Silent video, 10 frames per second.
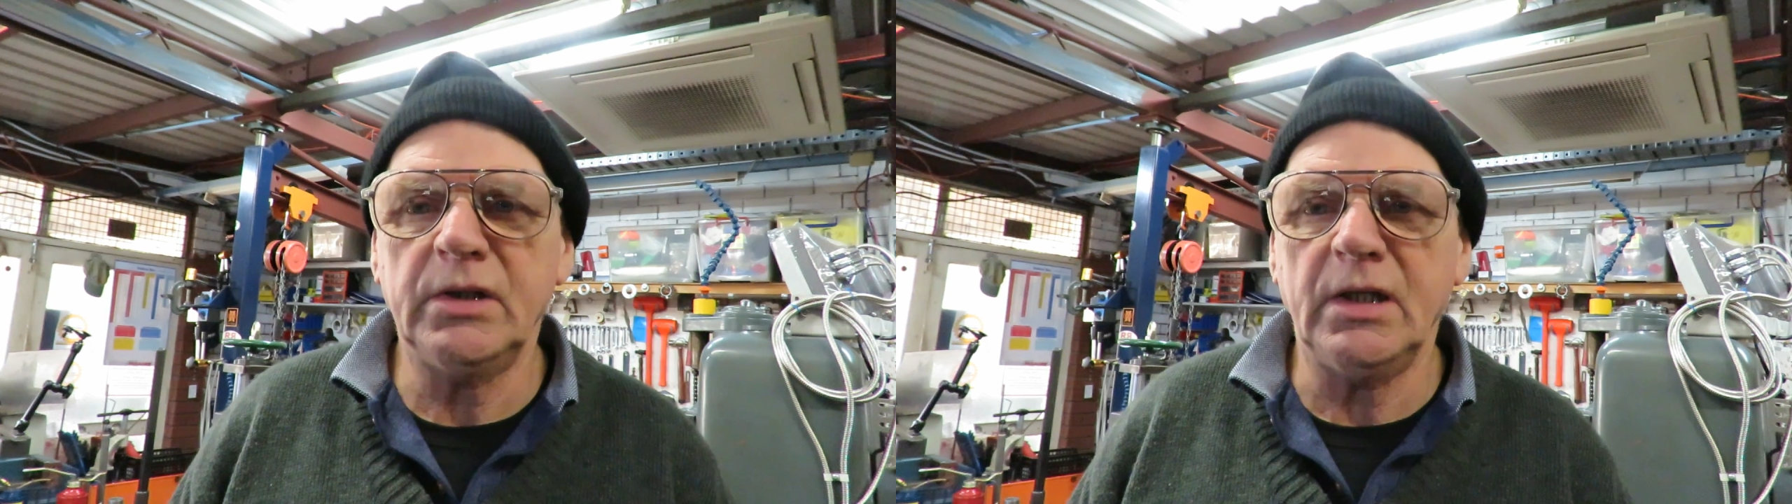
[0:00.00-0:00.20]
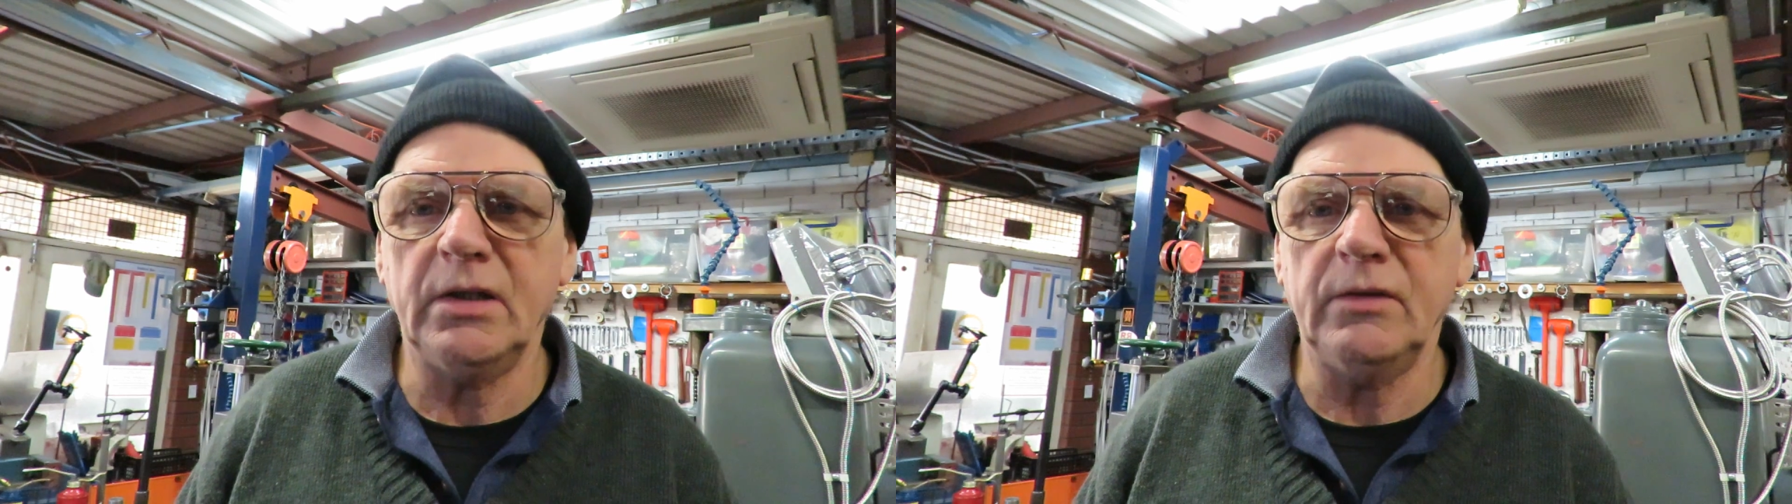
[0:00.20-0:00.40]

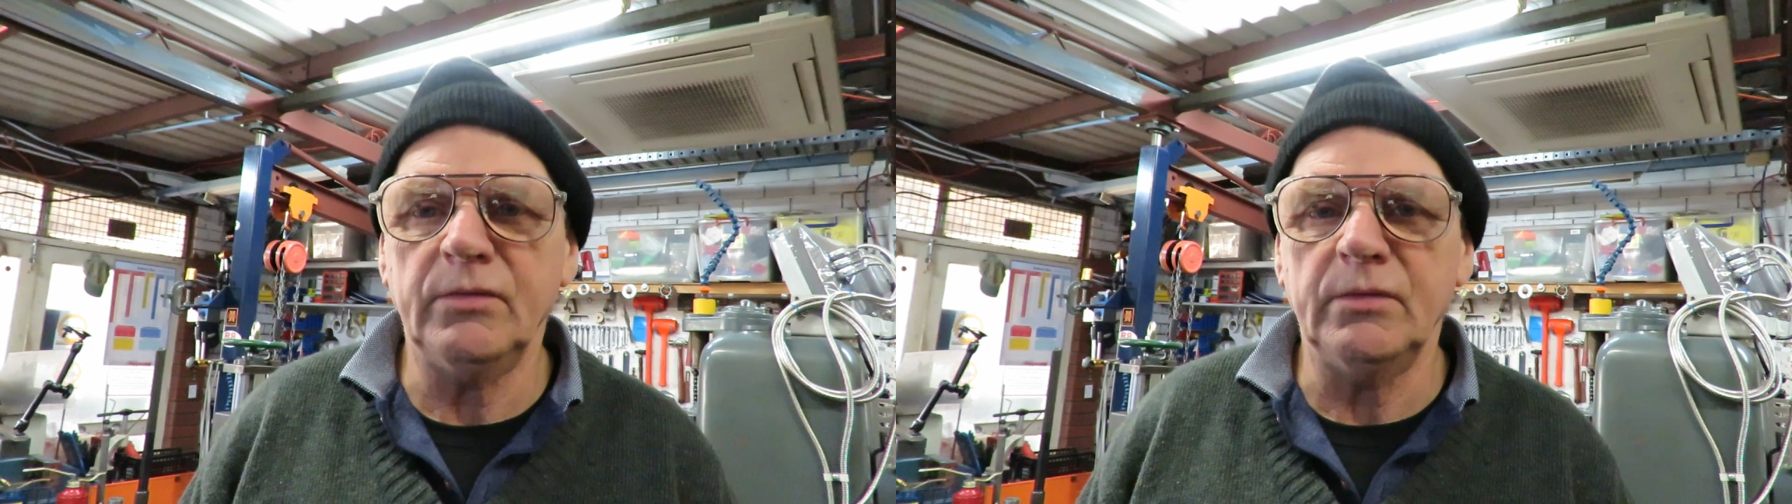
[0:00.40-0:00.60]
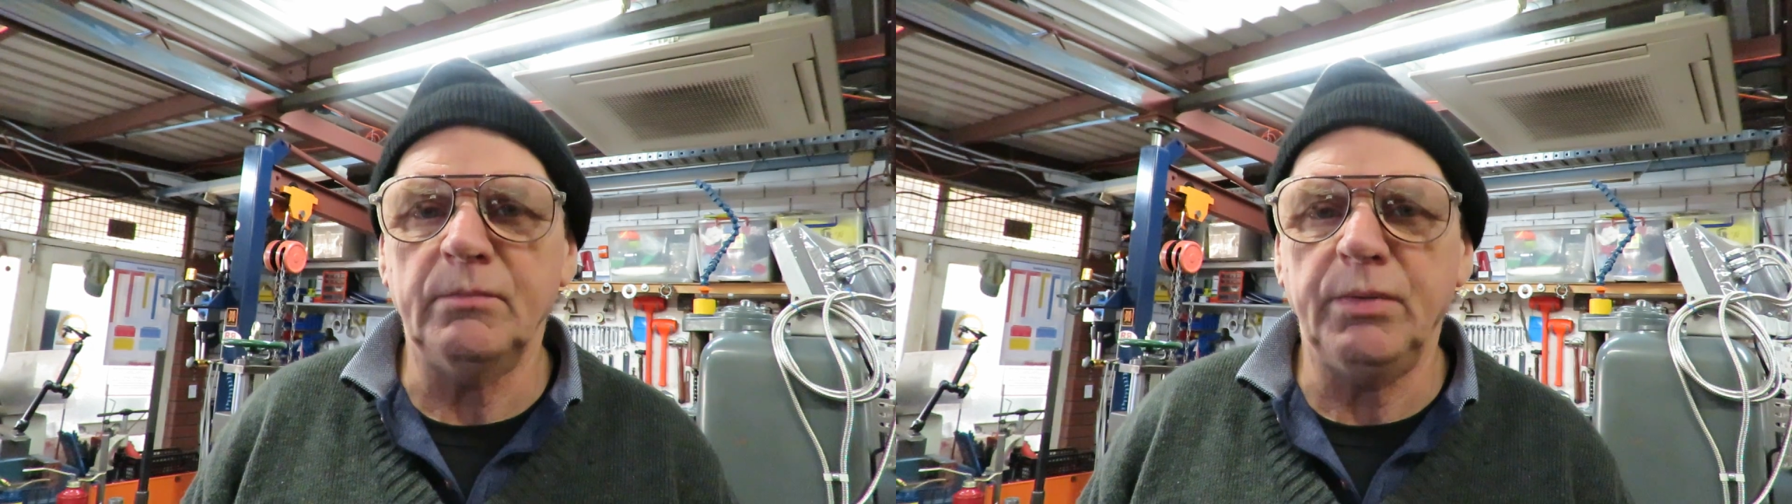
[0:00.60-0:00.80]
we can't
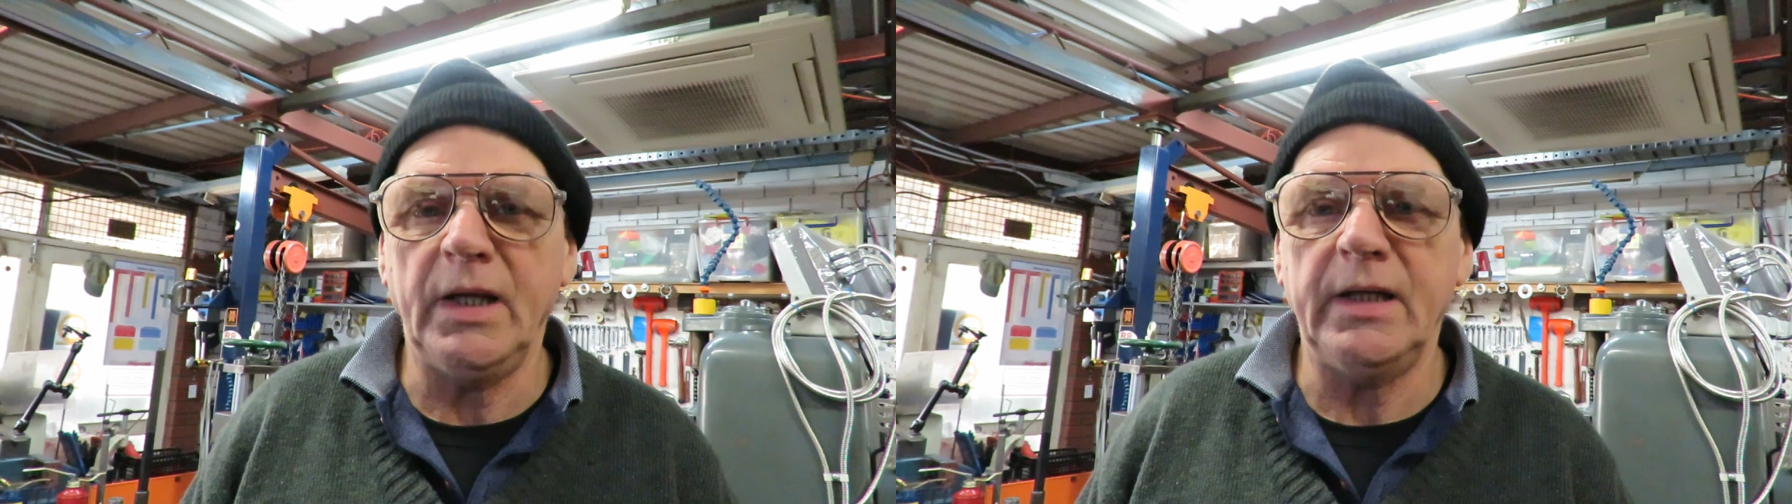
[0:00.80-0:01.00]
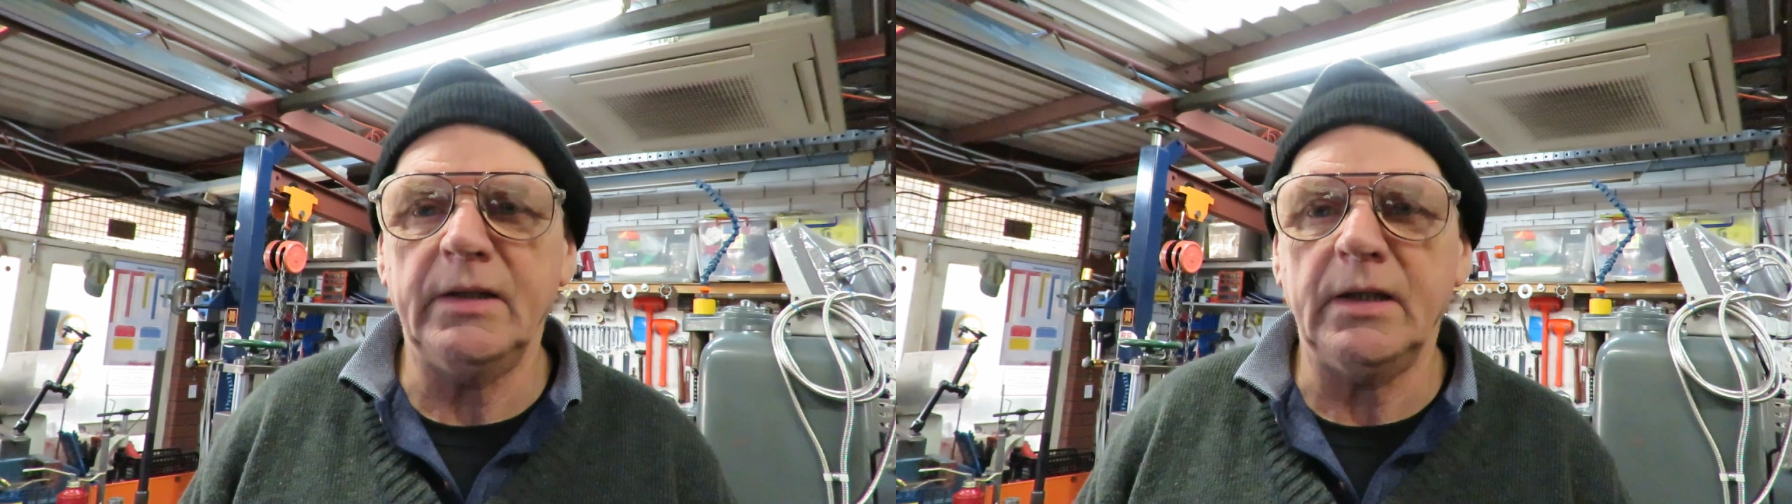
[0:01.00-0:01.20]
even
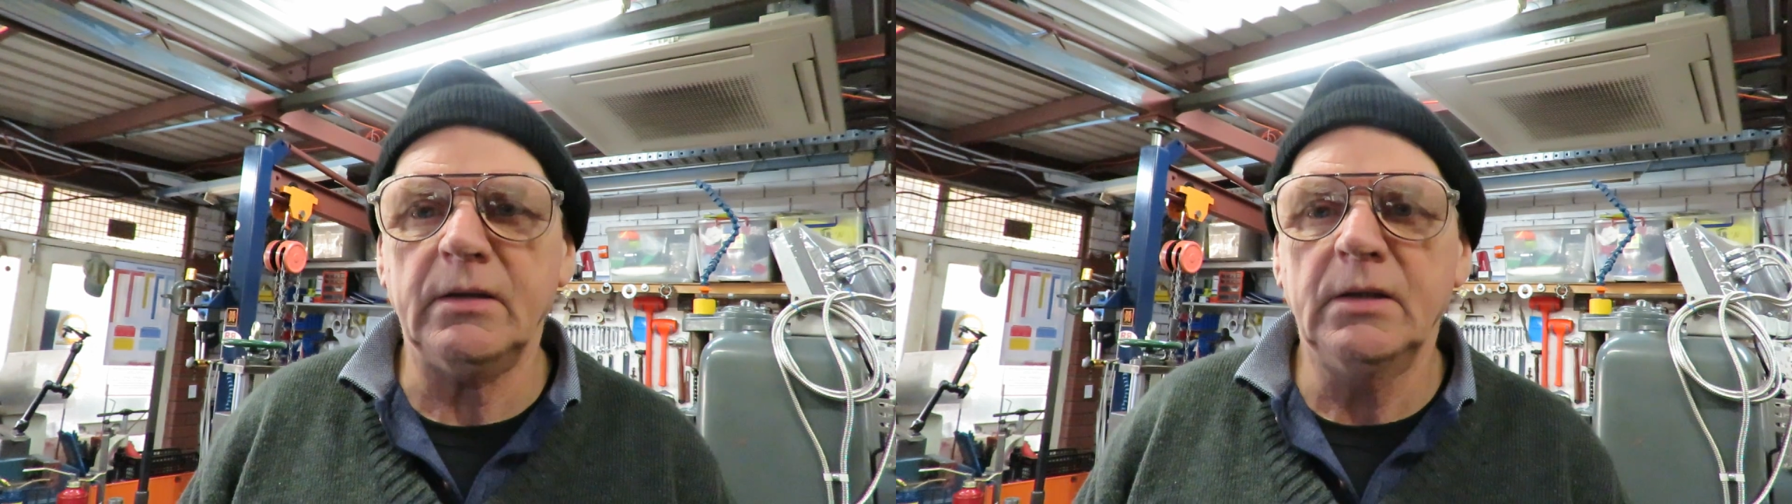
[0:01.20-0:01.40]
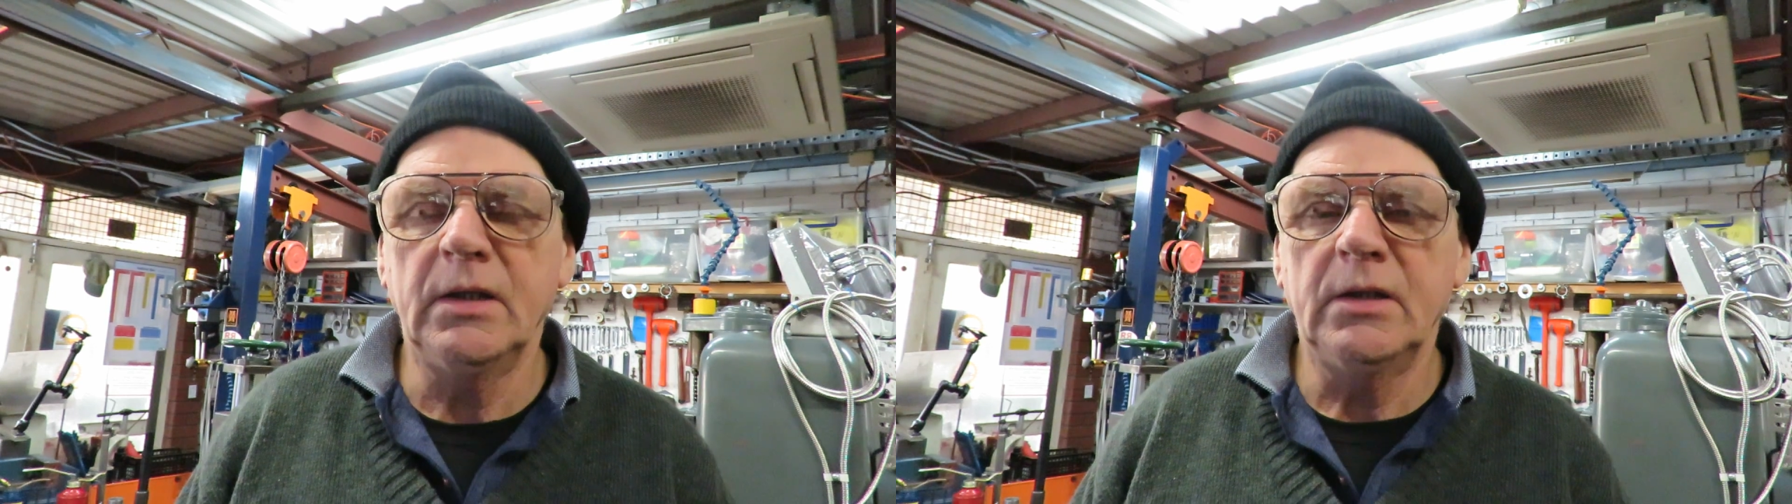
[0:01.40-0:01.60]
plan that.